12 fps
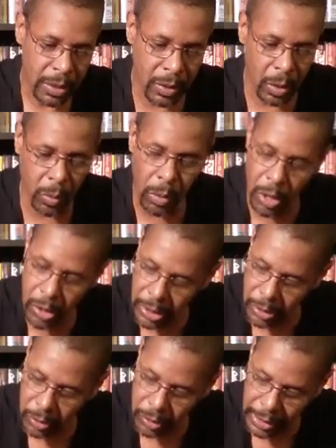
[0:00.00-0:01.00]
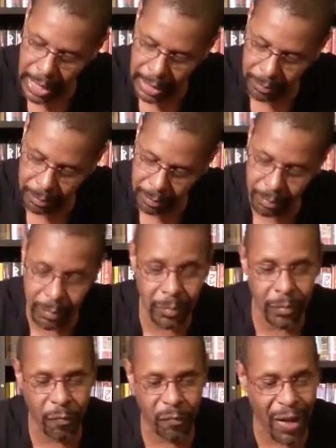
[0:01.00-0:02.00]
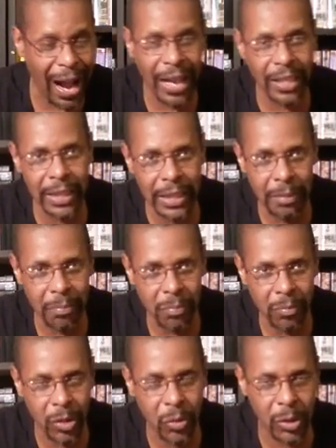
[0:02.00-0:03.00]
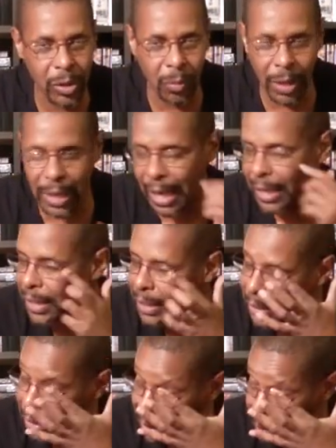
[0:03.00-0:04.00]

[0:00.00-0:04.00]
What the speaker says: So World Heroes Jet. Finally, this was the one I needed to